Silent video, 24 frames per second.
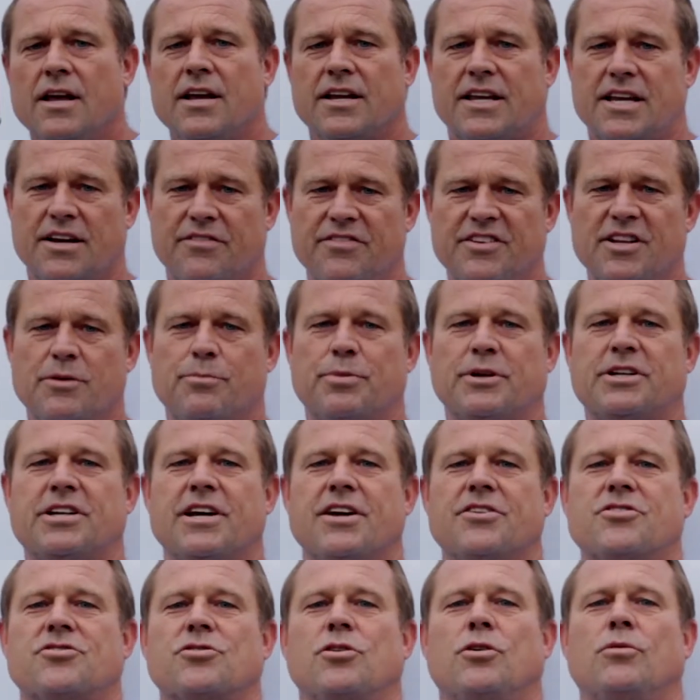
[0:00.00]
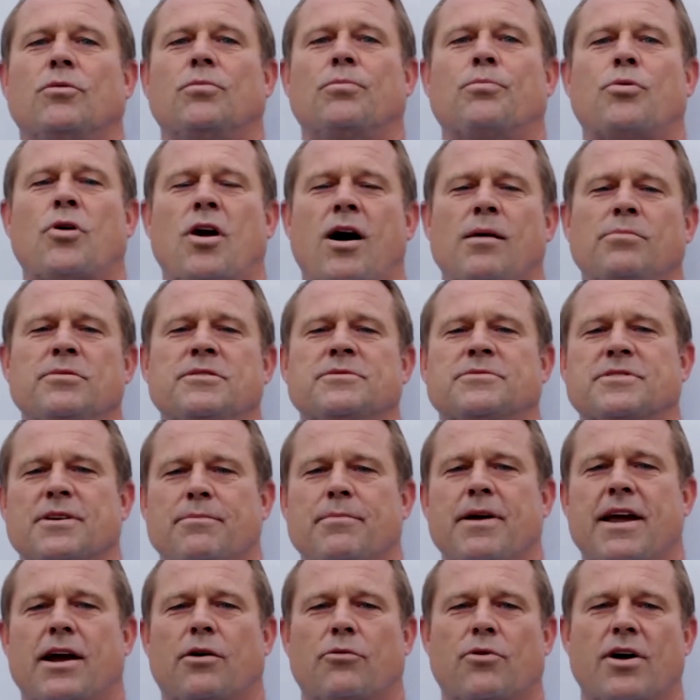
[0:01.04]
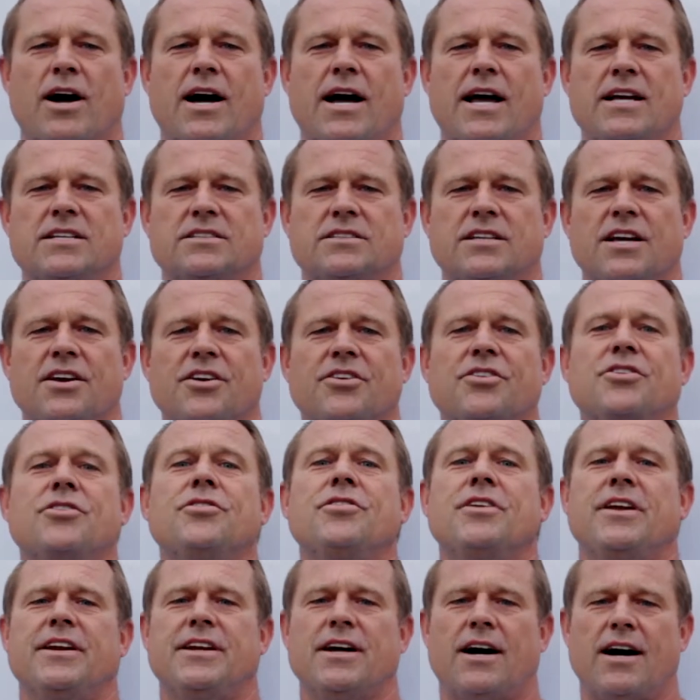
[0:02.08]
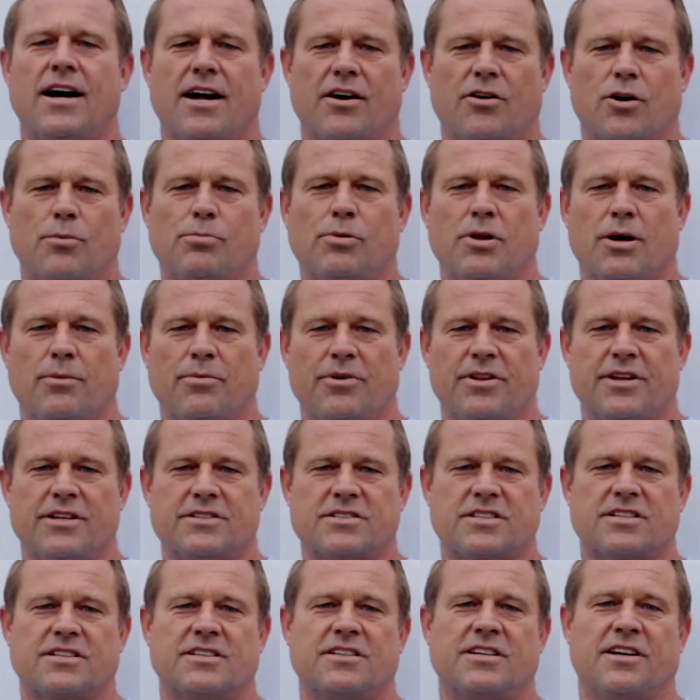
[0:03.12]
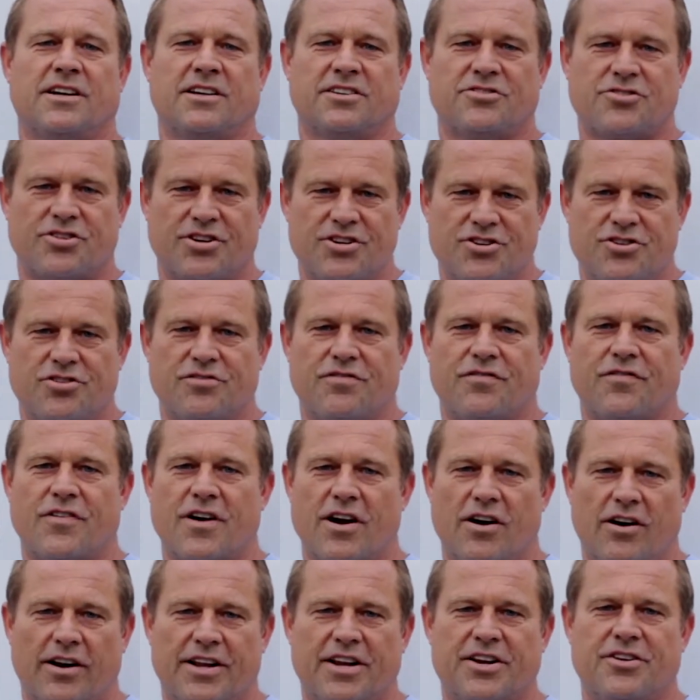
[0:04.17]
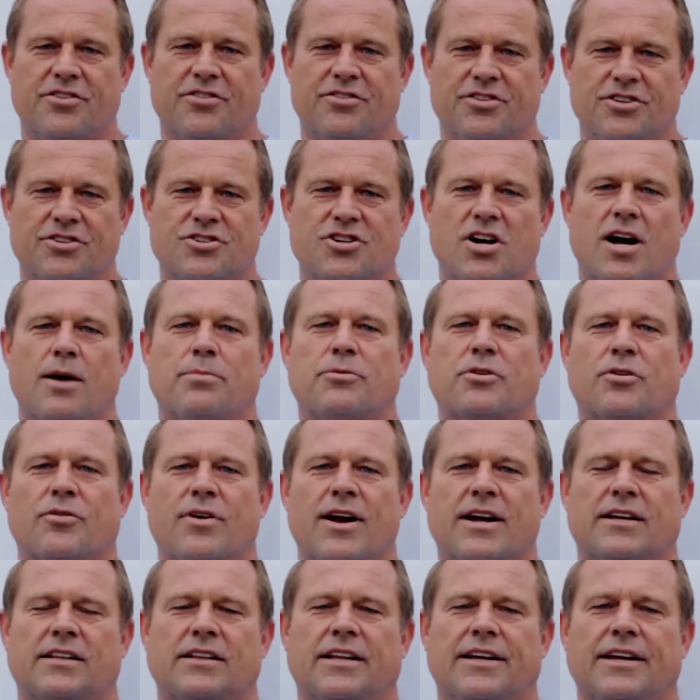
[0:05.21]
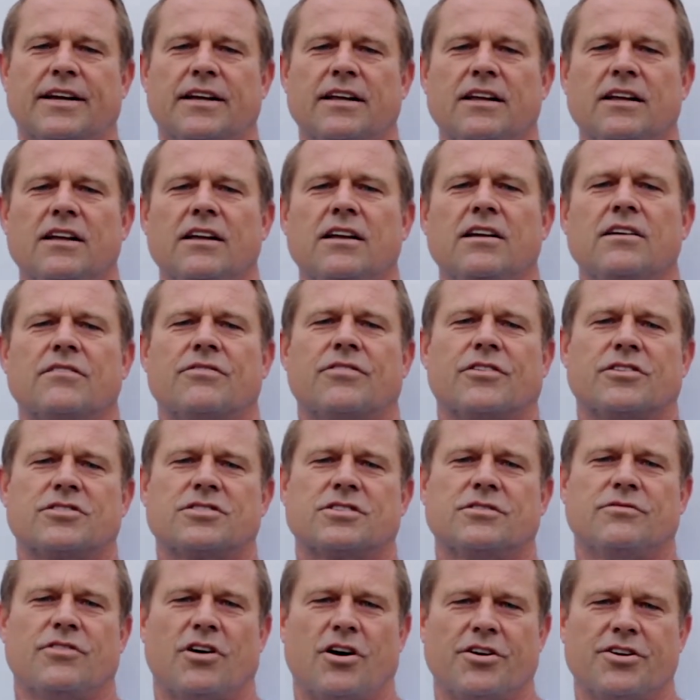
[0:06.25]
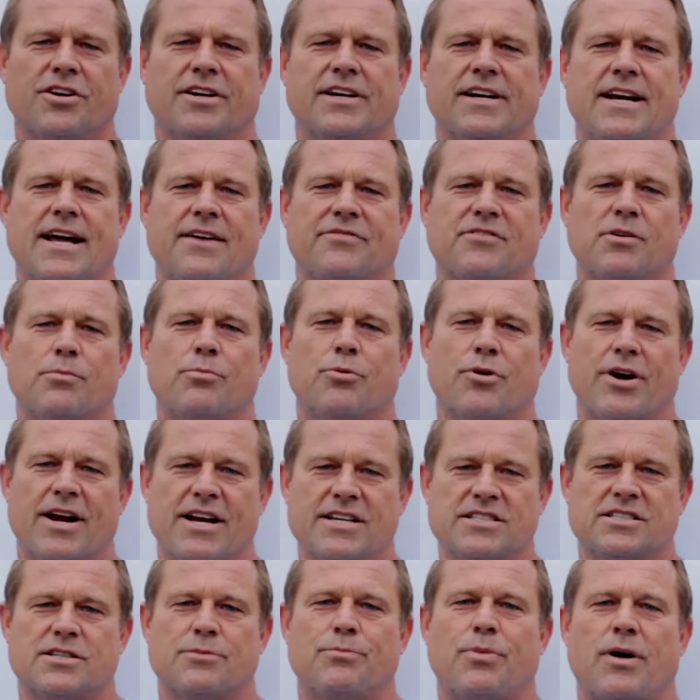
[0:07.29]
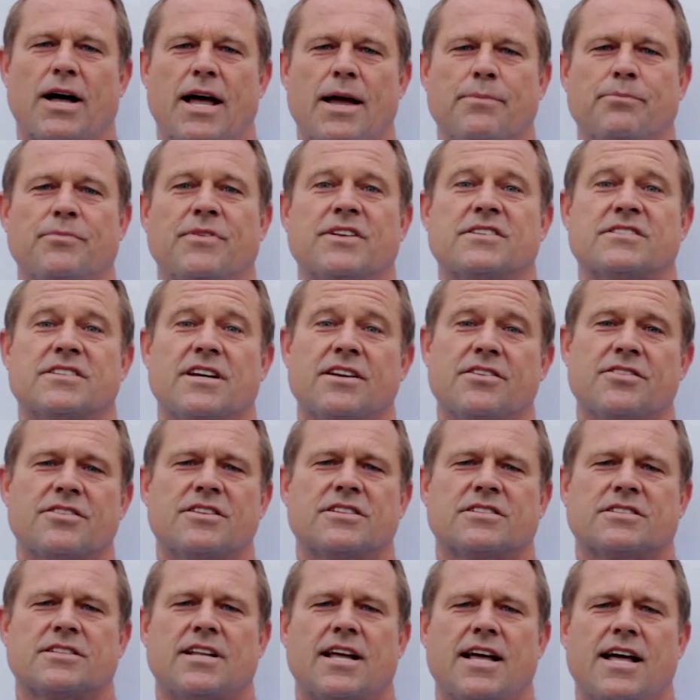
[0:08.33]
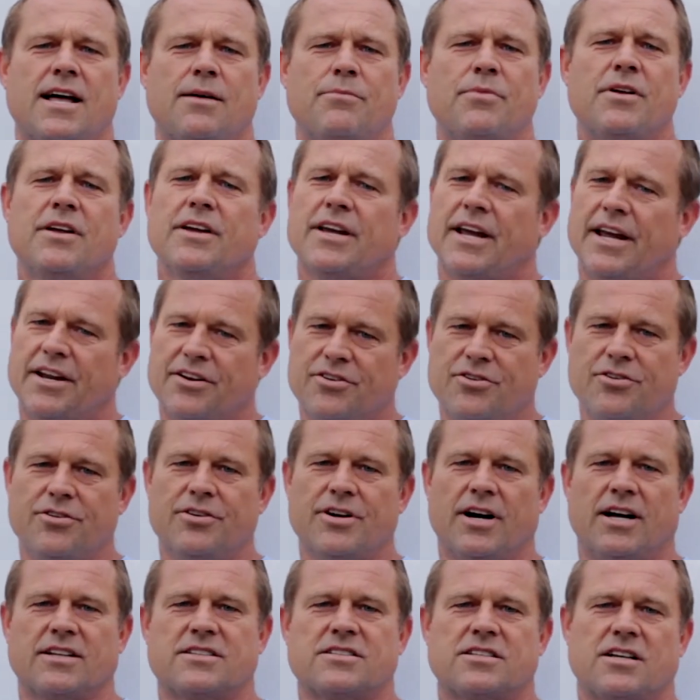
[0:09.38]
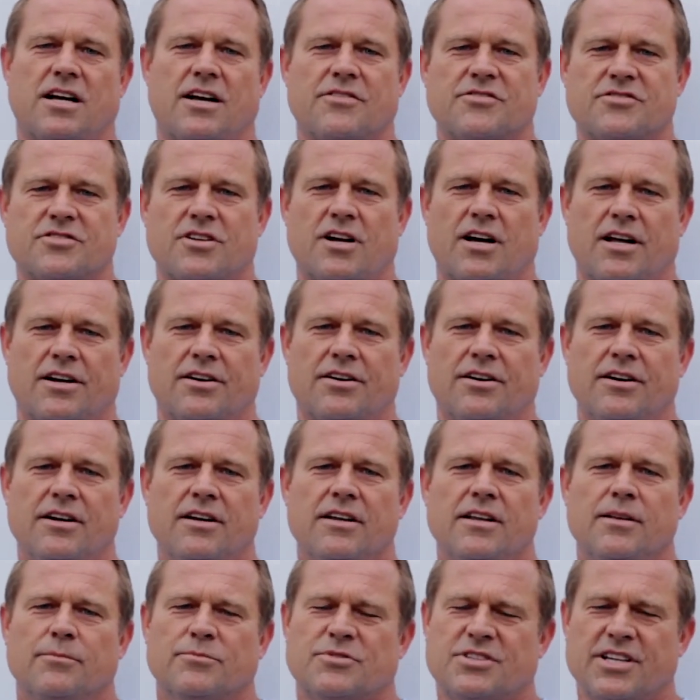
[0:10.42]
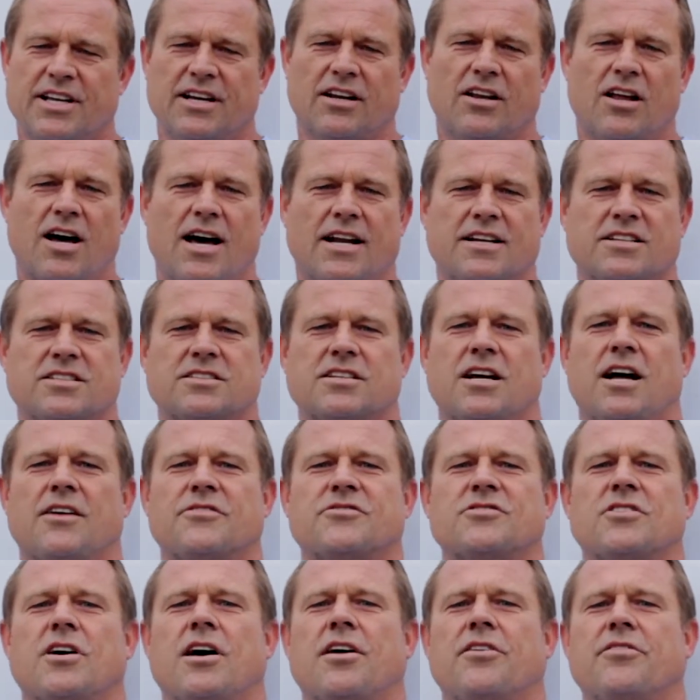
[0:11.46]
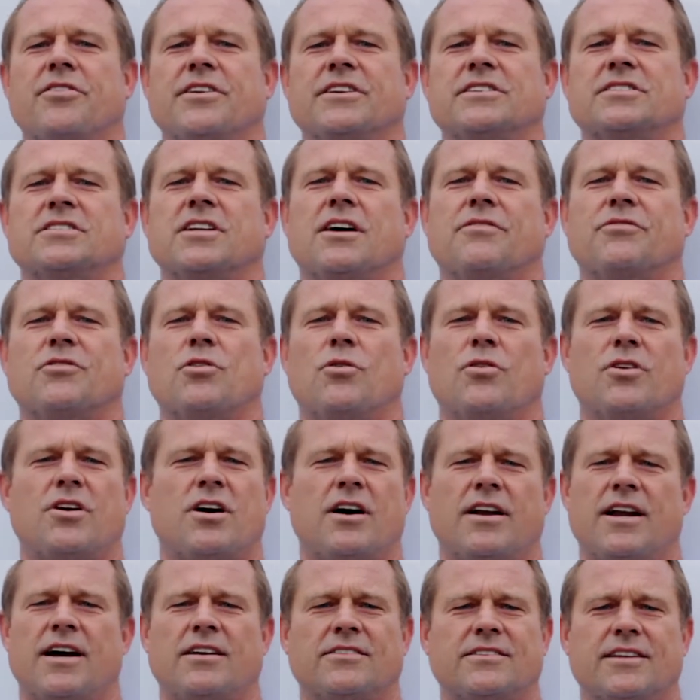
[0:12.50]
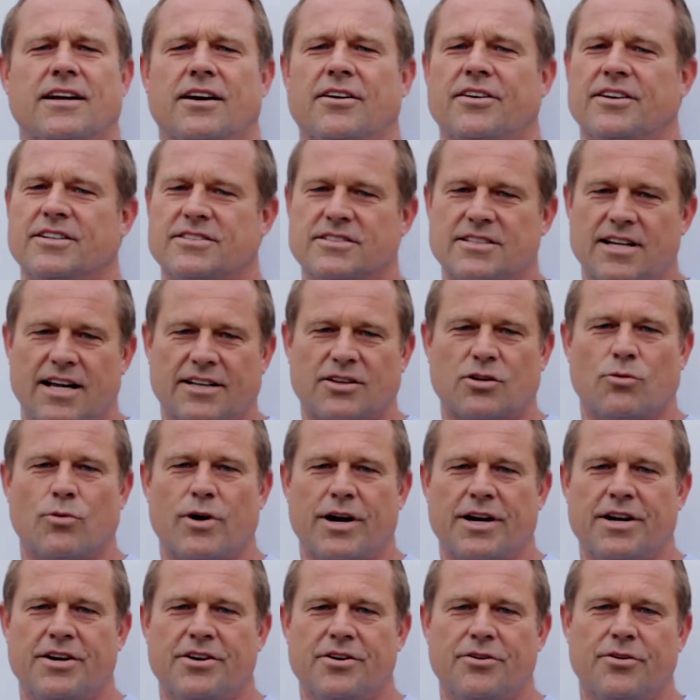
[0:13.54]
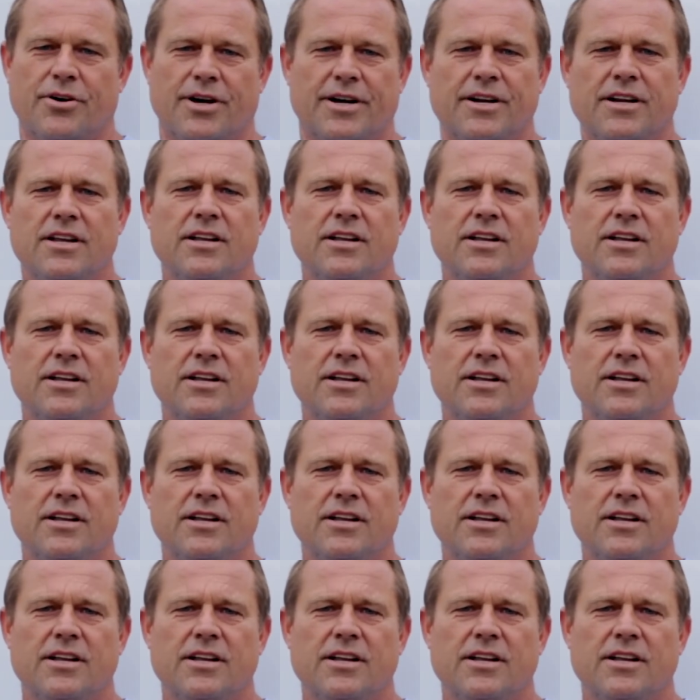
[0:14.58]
Given the potential problems that may arise, you need to hire a plumber that's going to treat you fairly and do the job correctly. First of all, you're going to have to braze the pipe that's under the slab and do not soft solder. I'm seeing a lot of soft soldering stuff going on out there, and it's not the way to do it.